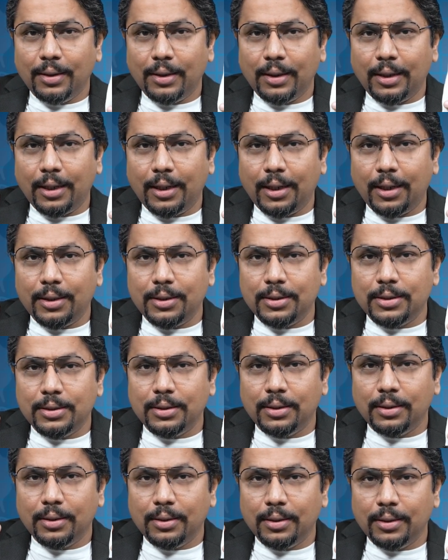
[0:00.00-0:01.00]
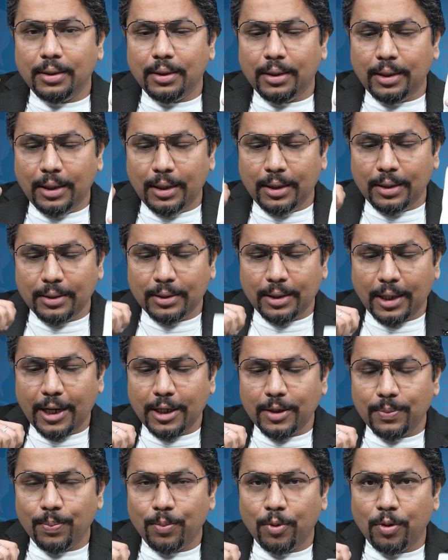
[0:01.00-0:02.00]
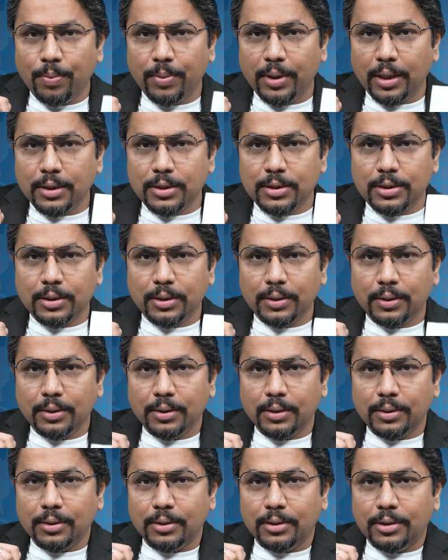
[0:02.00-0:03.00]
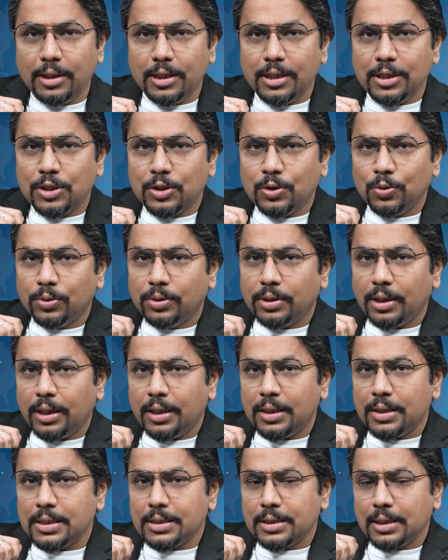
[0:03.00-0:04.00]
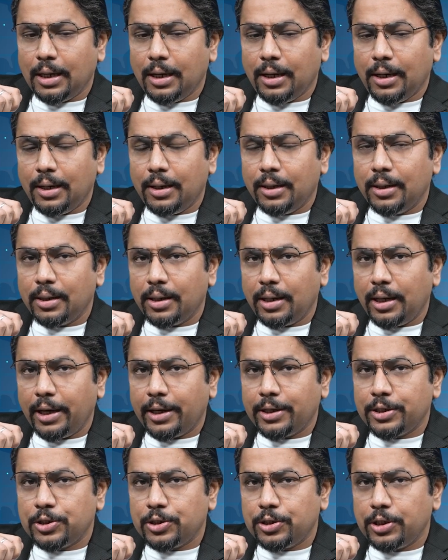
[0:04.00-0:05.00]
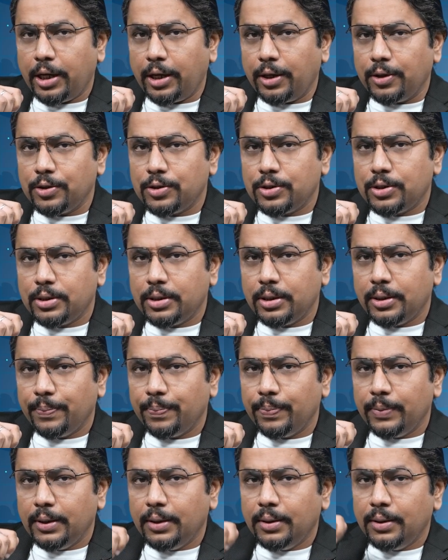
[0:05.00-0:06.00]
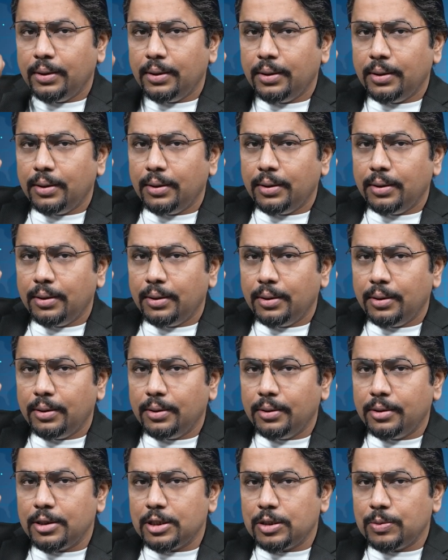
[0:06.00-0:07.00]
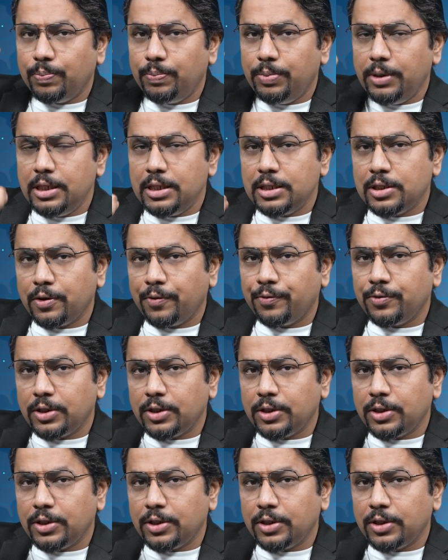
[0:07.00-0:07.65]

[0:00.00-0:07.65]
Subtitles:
and in that moment, these two things are exchanged. This piece of